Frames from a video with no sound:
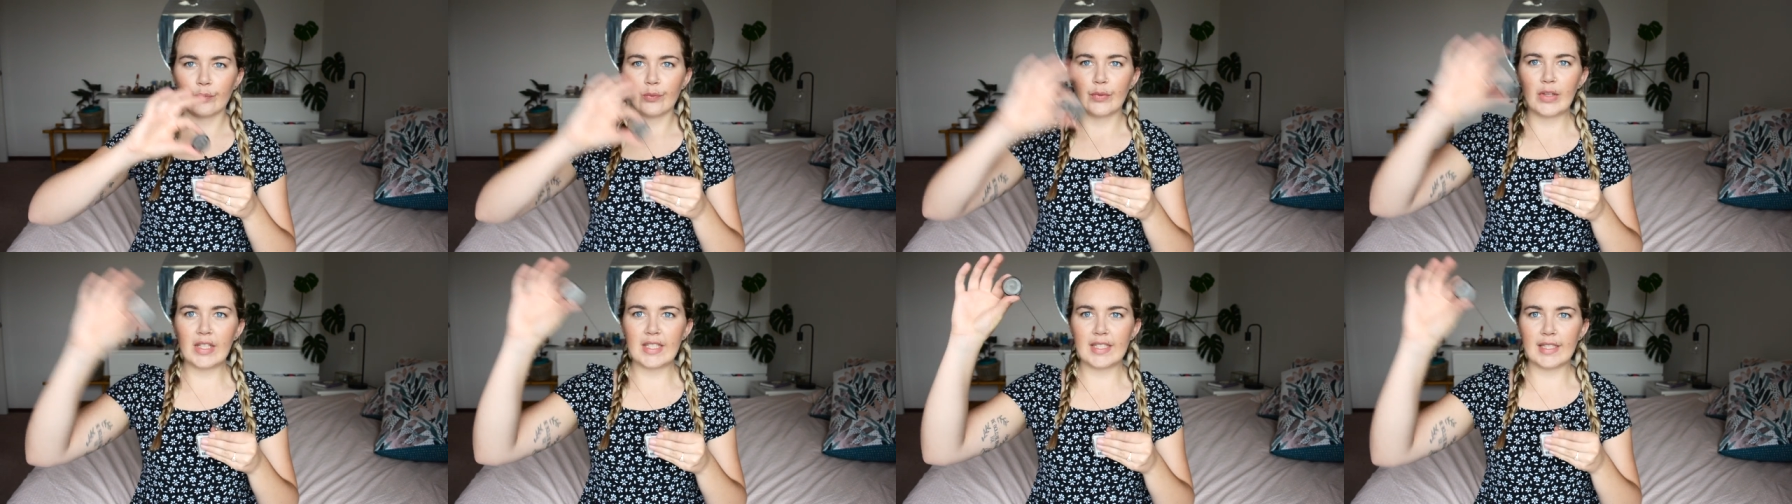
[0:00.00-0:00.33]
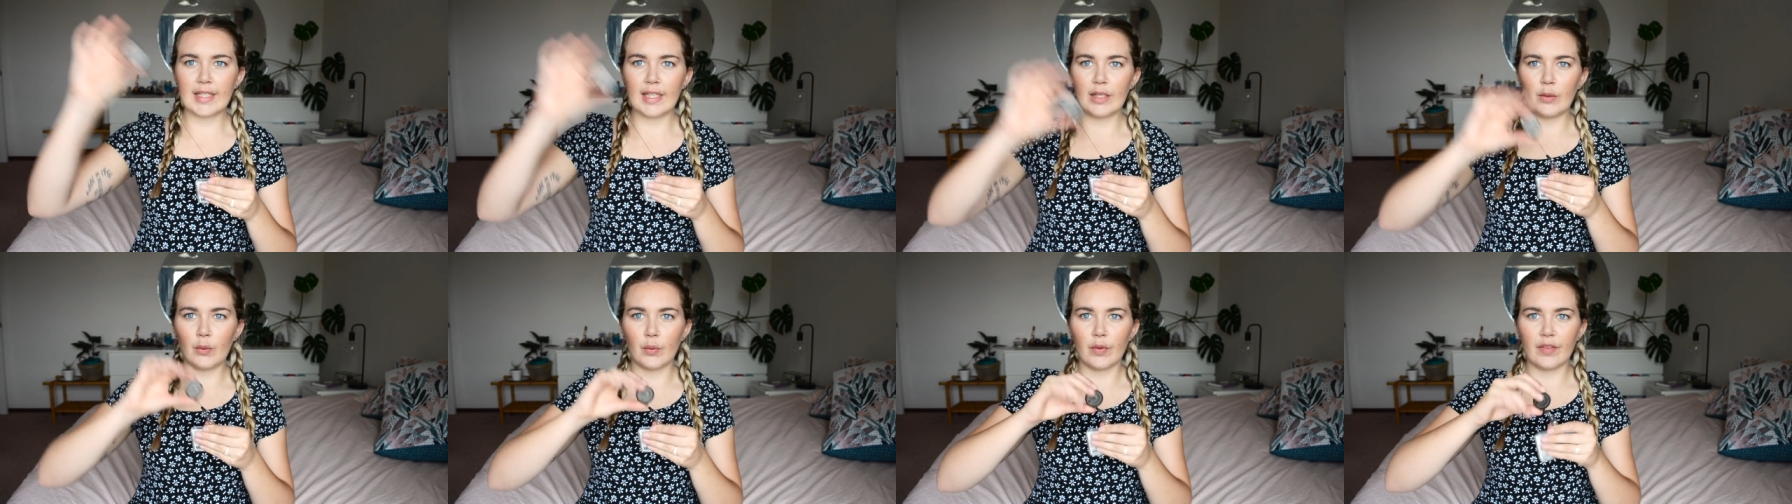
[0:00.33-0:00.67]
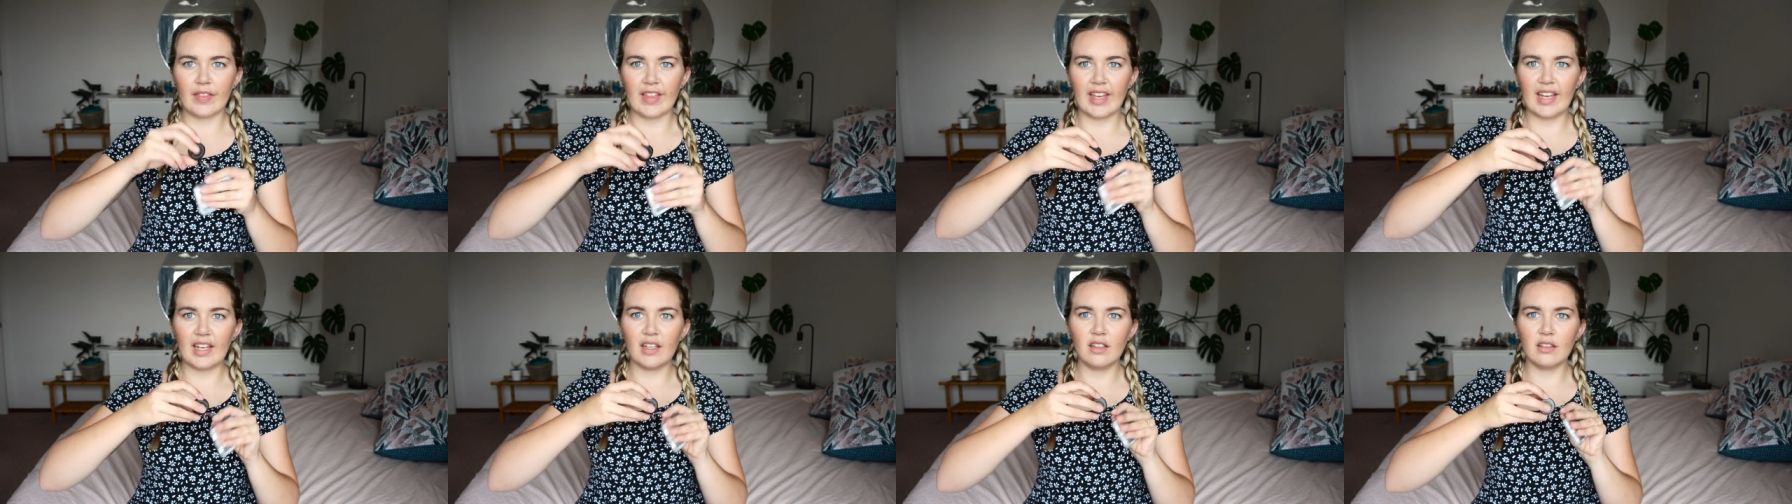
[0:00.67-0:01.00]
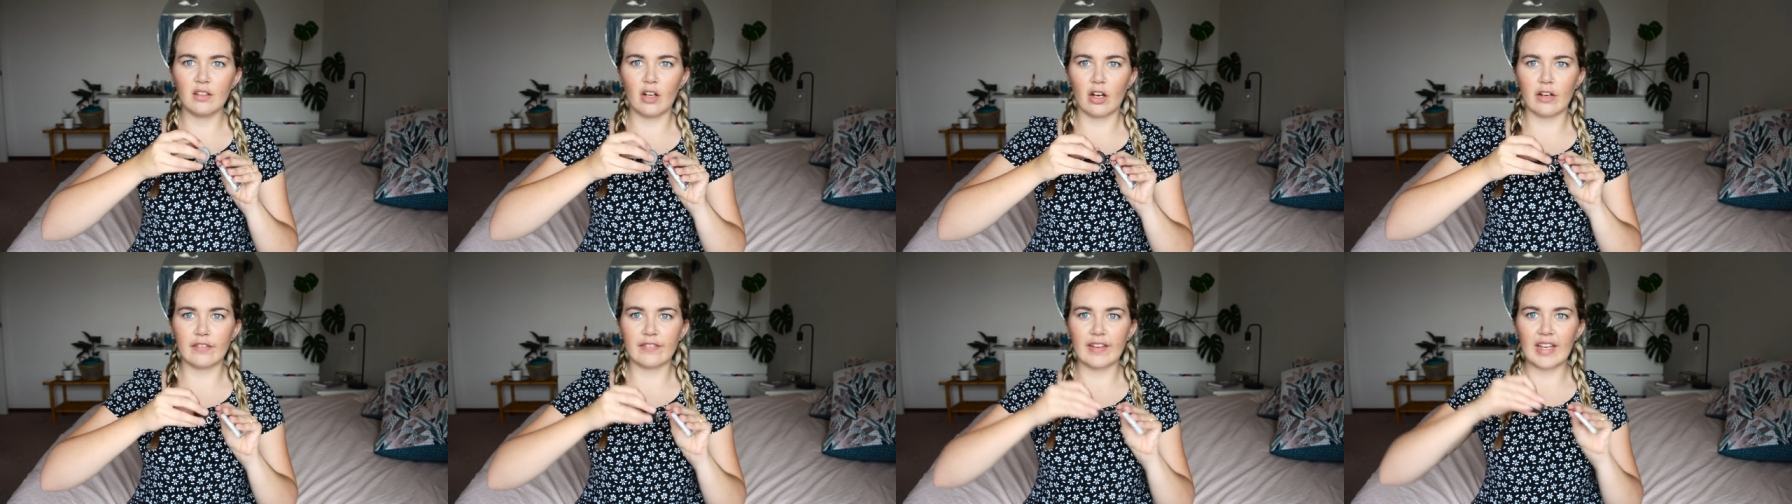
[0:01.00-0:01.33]
this little thing
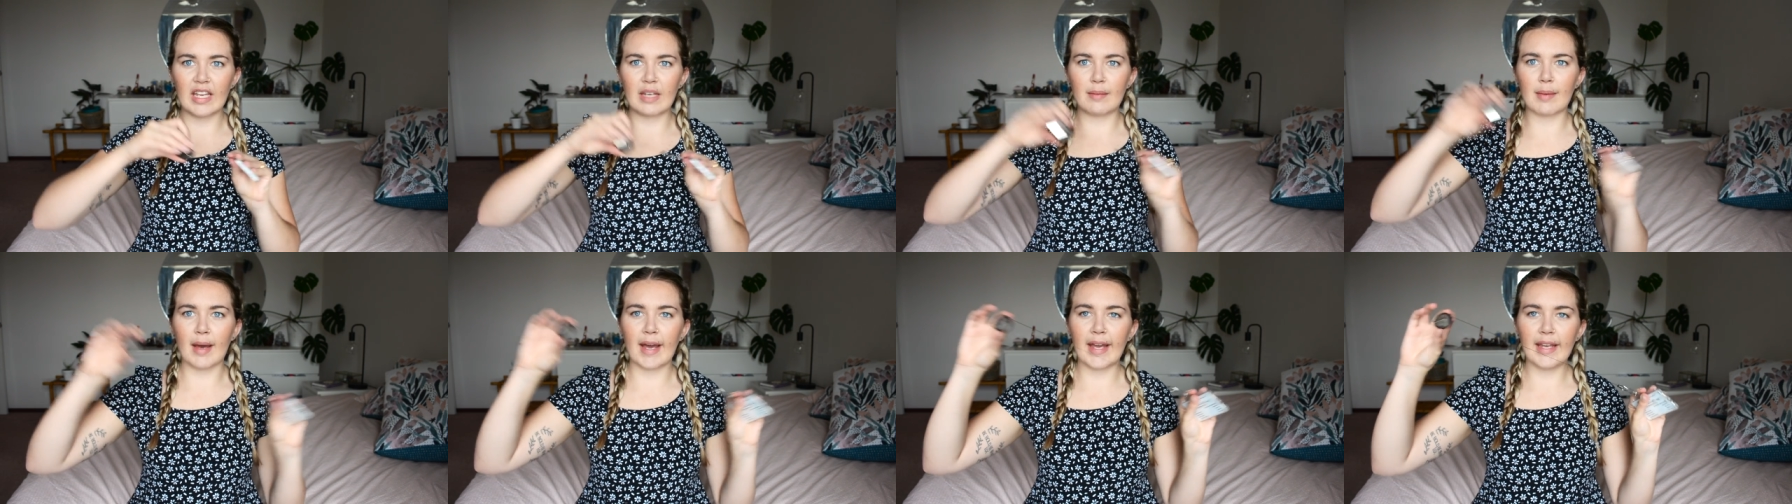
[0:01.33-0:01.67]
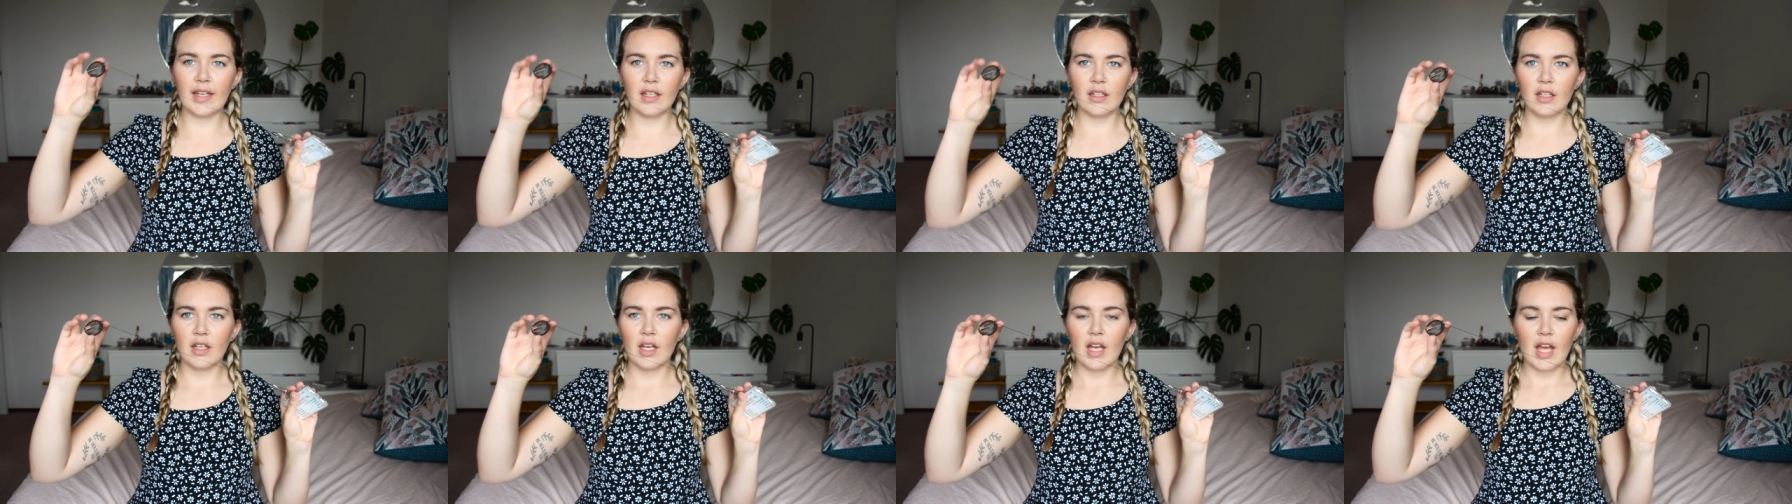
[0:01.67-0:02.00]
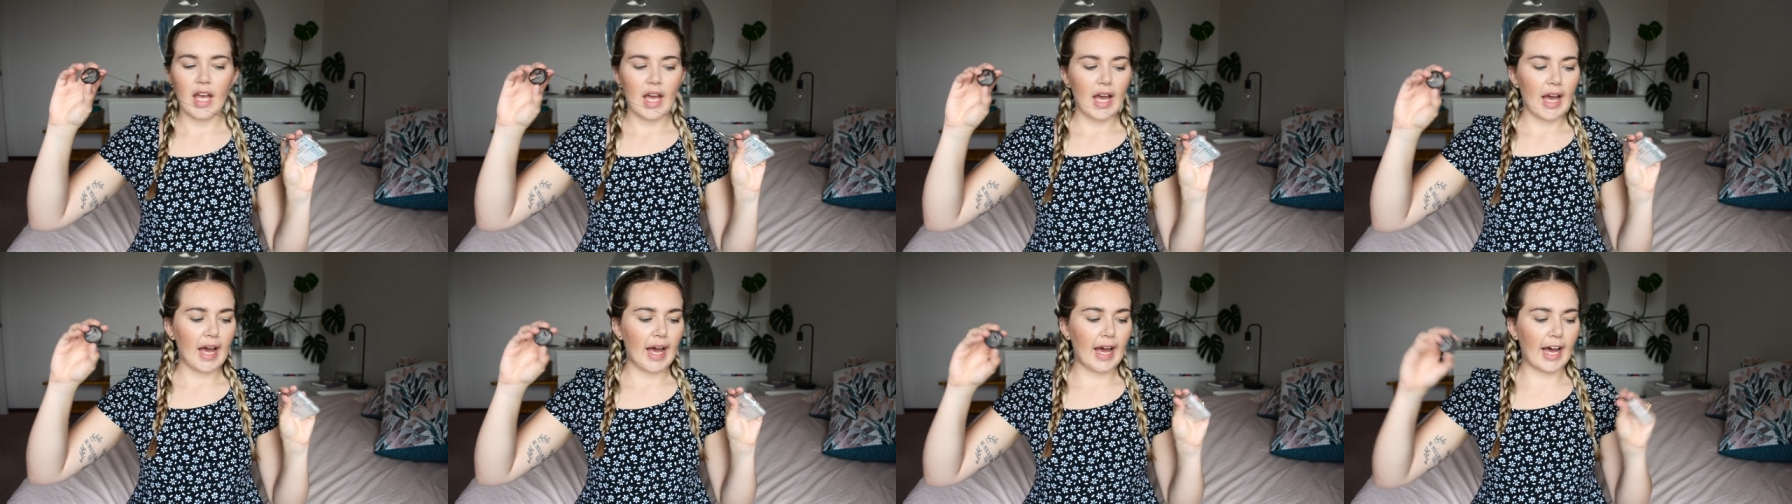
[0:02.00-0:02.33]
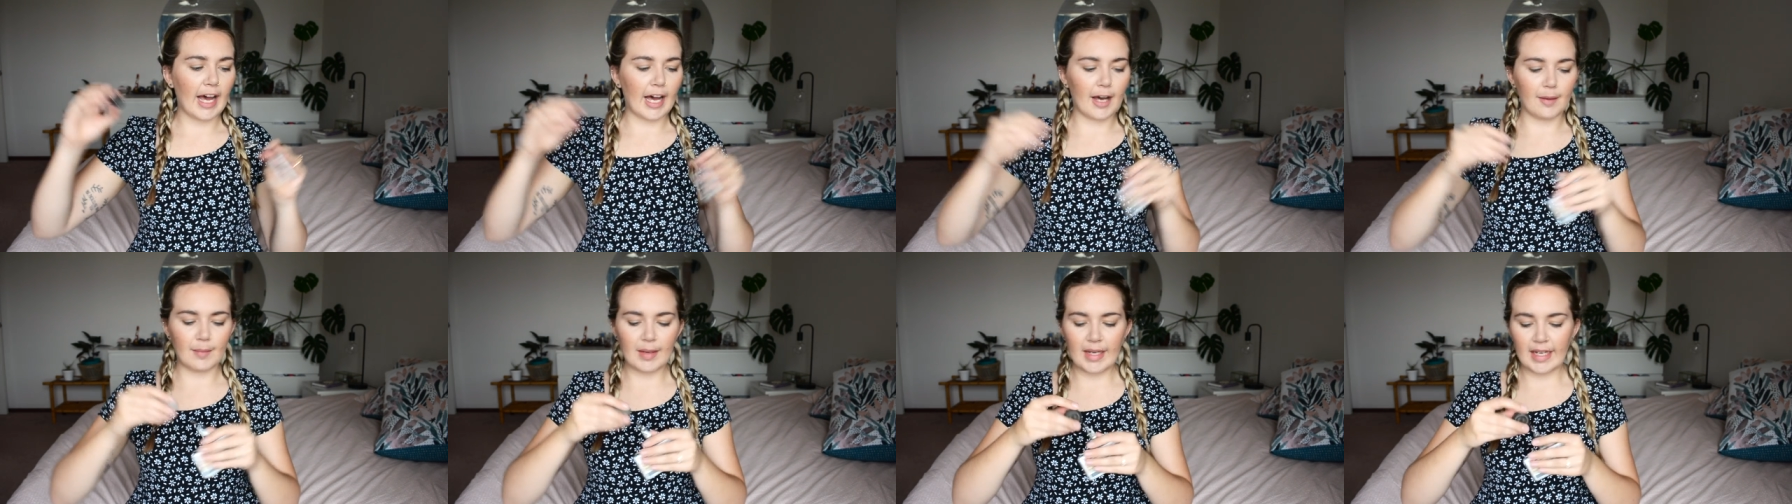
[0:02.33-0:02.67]
off eBay.
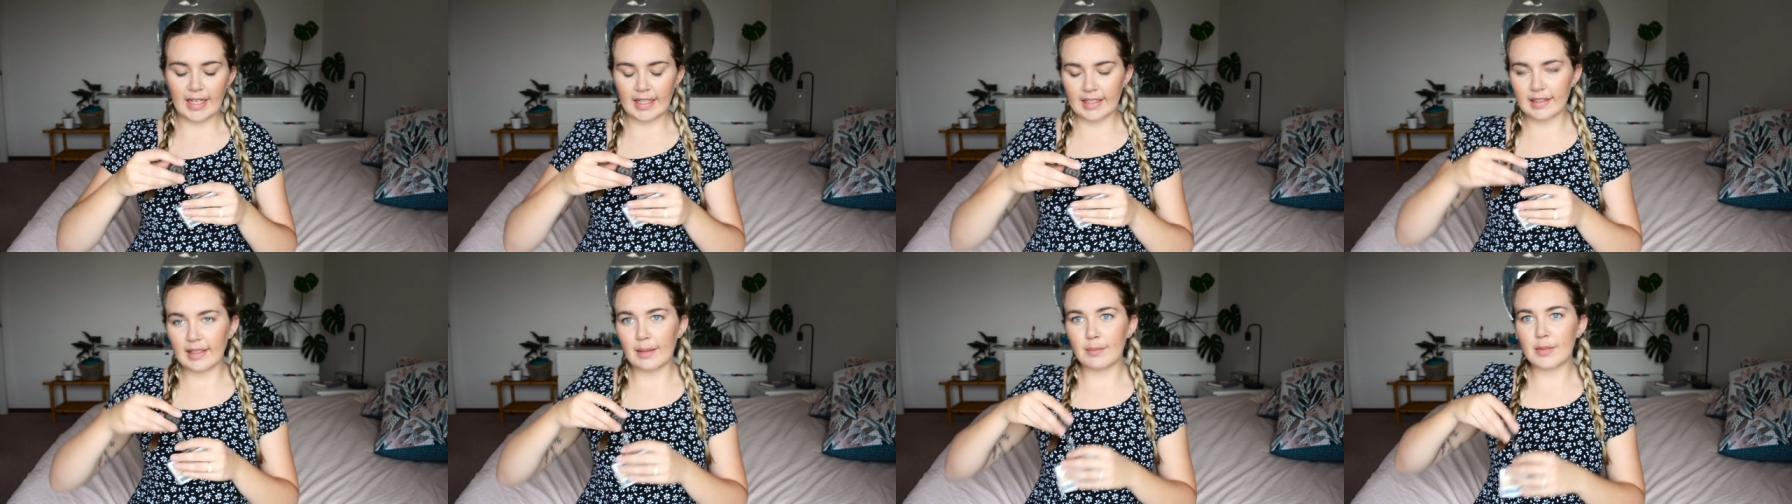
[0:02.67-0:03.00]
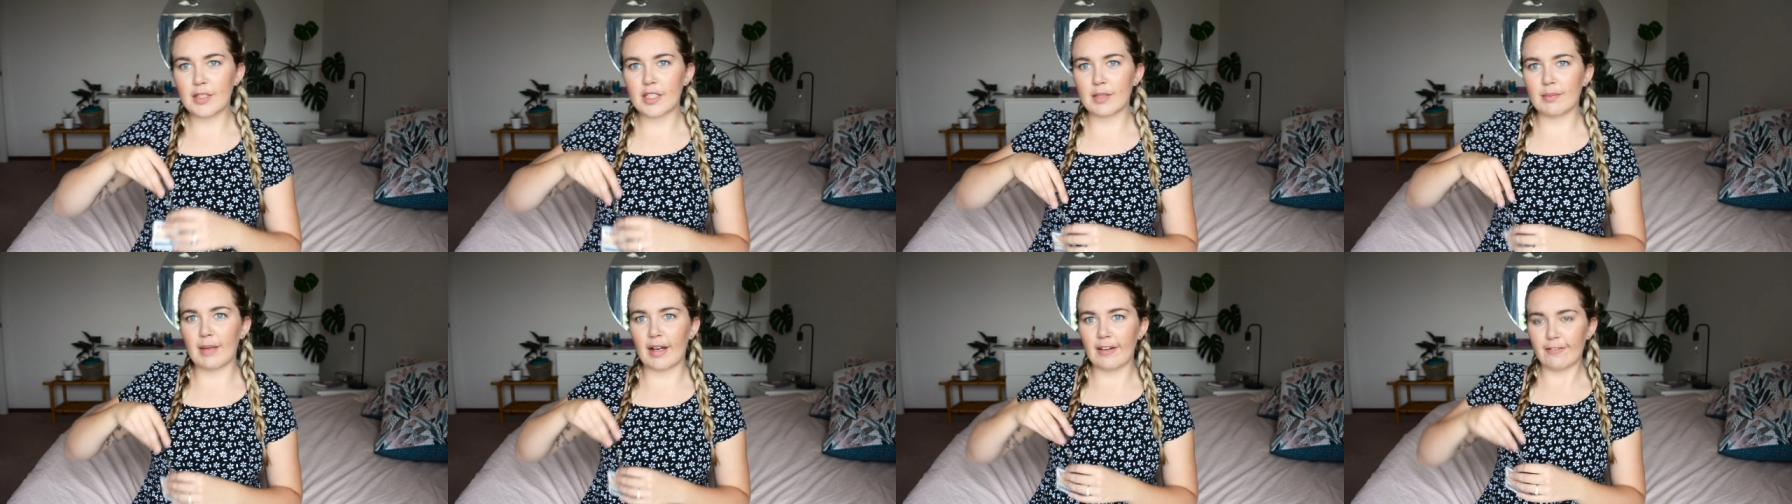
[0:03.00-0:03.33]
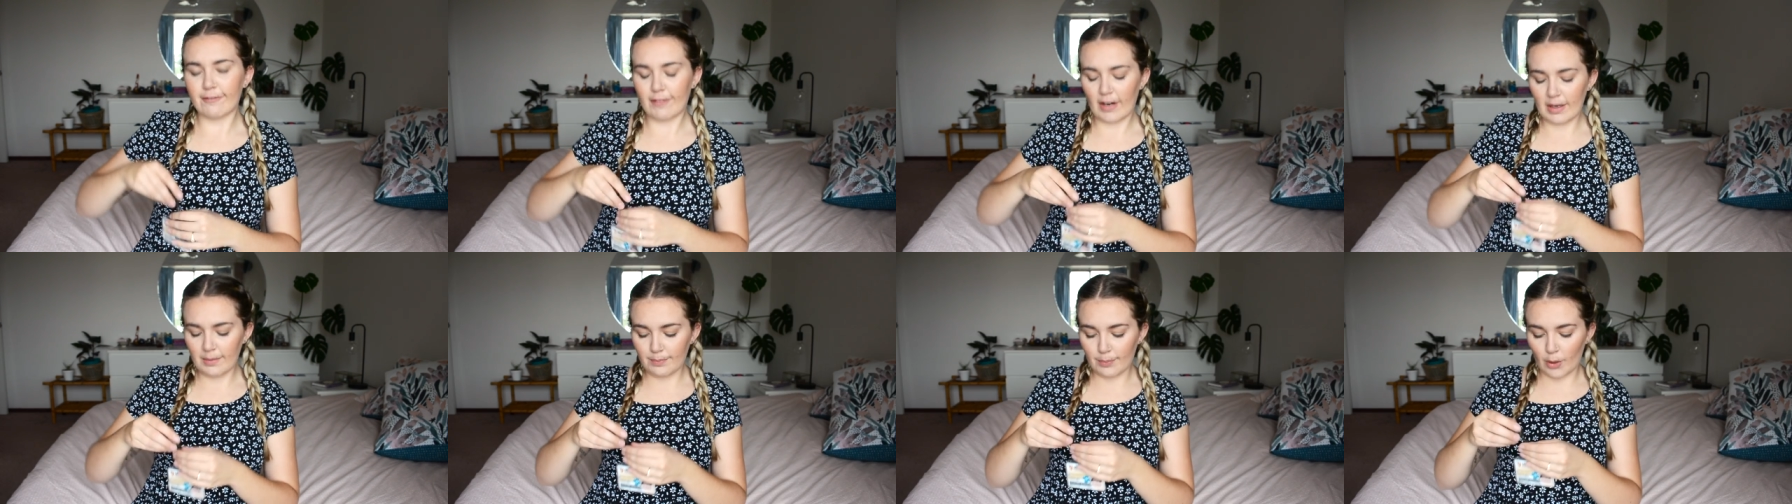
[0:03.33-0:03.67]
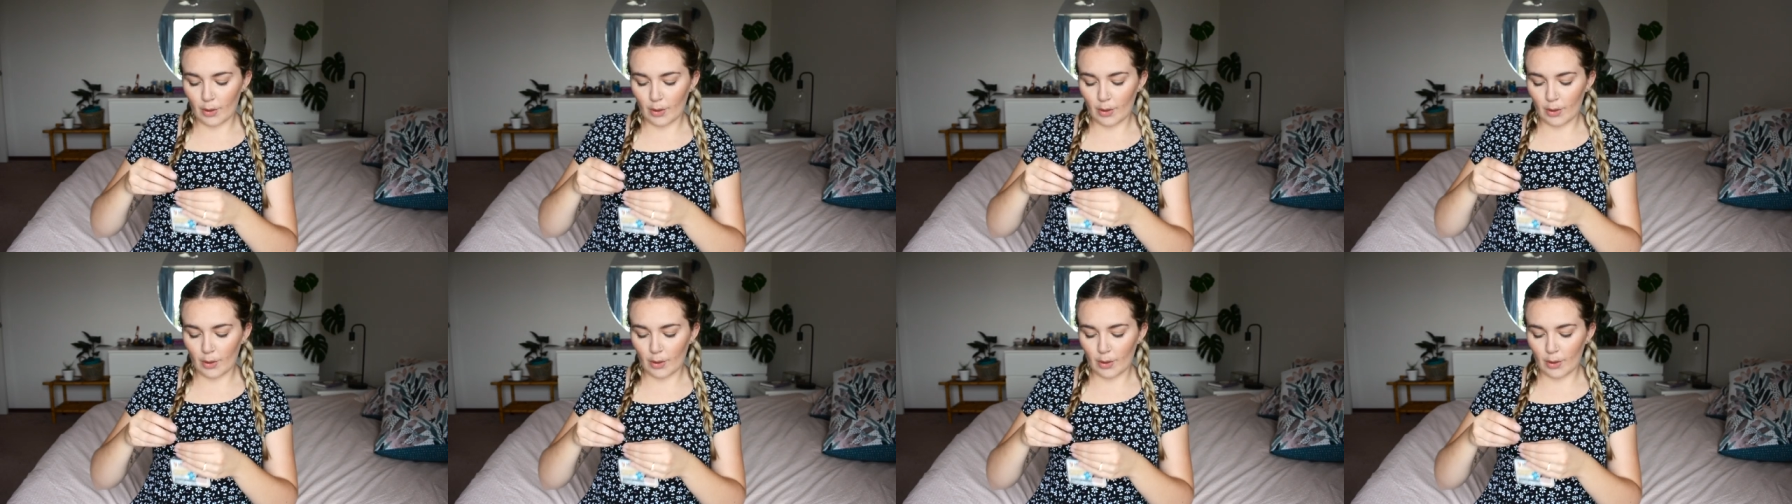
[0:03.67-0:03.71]
Um, it clips to my front